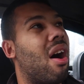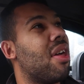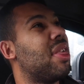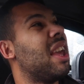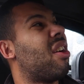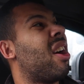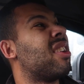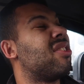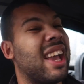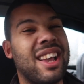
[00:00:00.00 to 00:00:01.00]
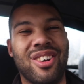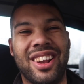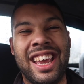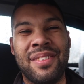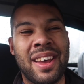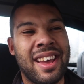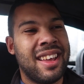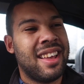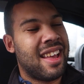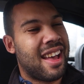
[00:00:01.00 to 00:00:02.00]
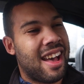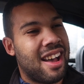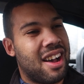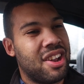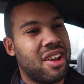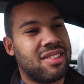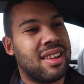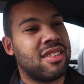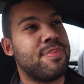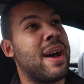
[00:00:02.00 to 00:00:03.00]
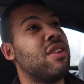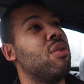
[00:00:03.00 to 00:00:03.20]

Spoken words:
I think I could take or leave it. I know it sounds mad,